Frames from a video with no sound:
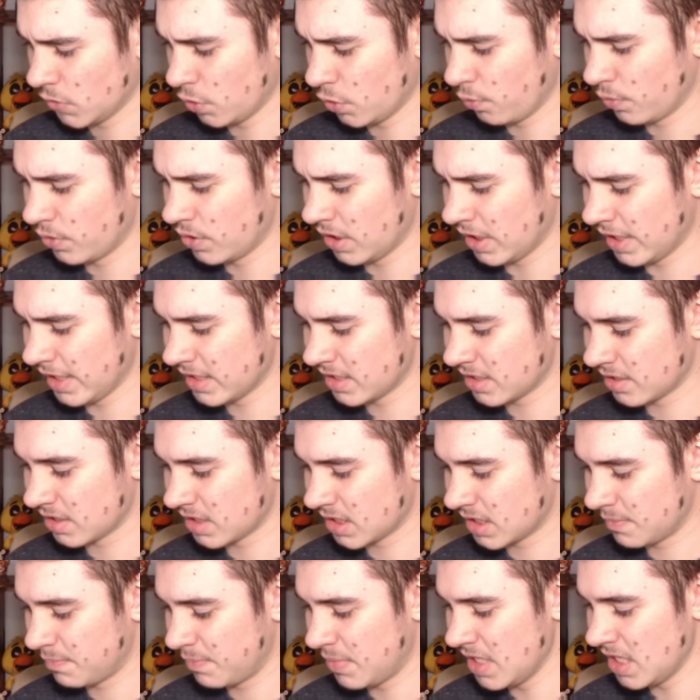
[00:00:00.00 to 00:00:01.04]
Would you like to
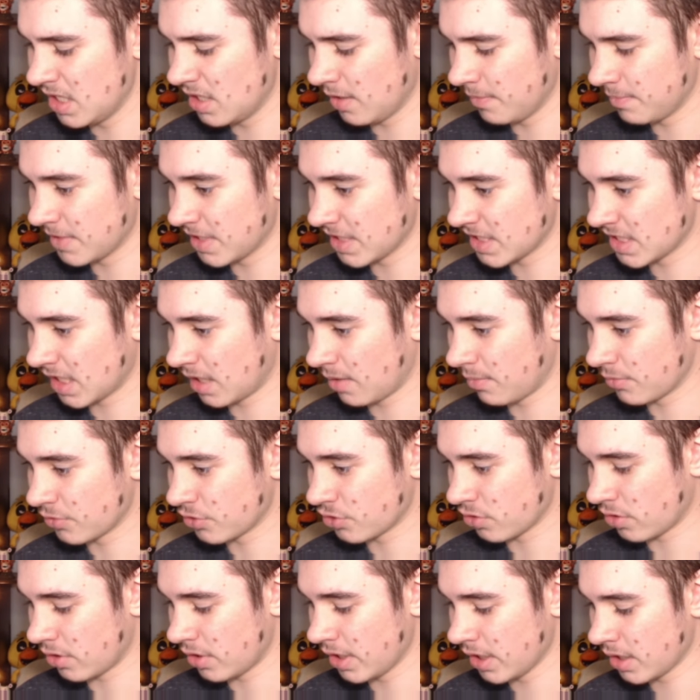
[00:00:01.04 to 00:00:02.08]
speed up this
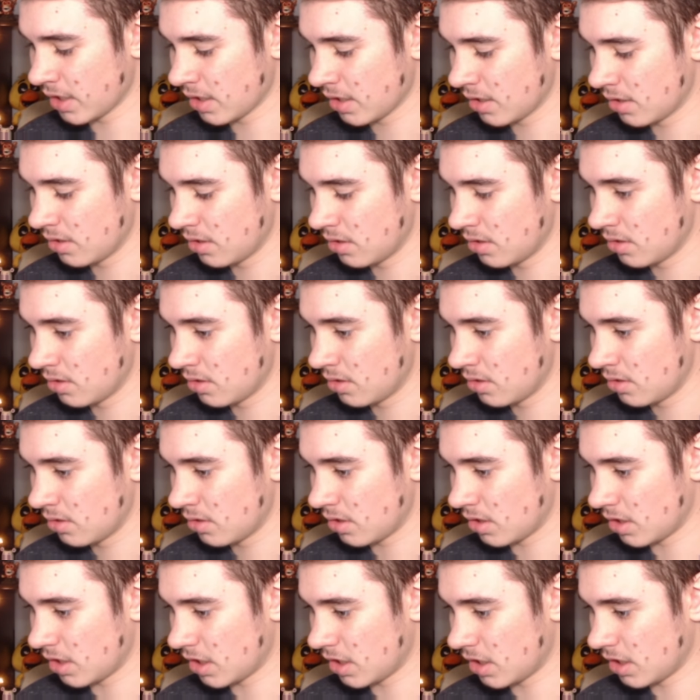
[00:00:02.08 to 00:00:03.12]
animatronic?
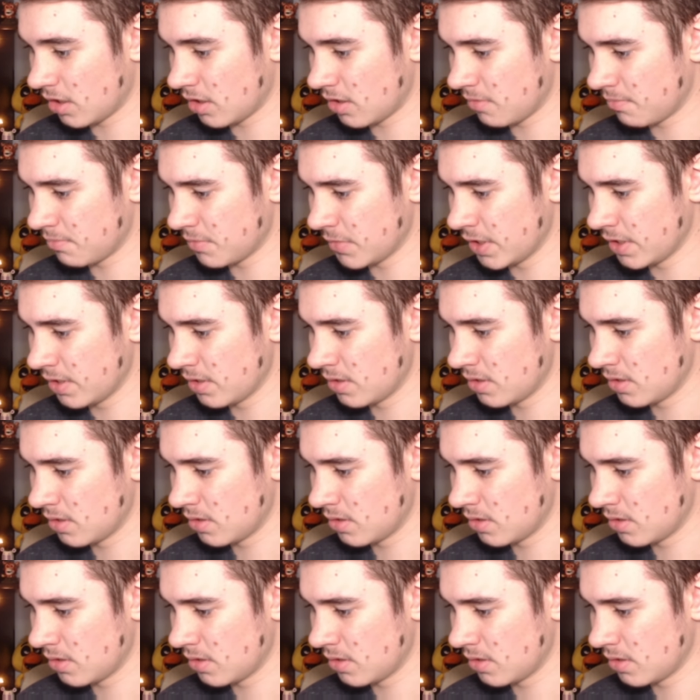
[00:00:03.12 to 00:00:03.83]
Um...